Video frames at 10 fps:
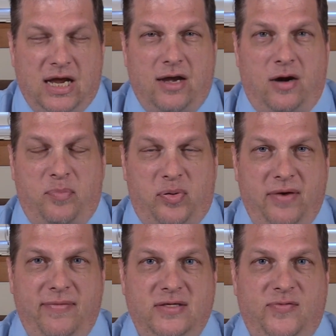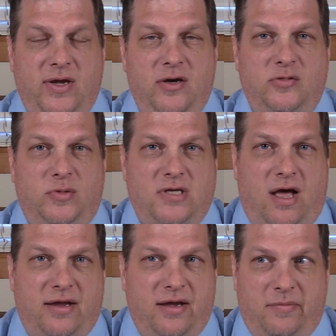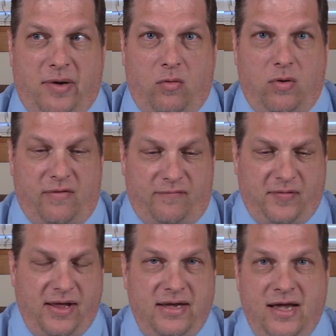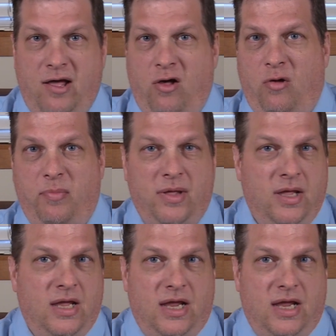In our previous videos, we're talking about where to find help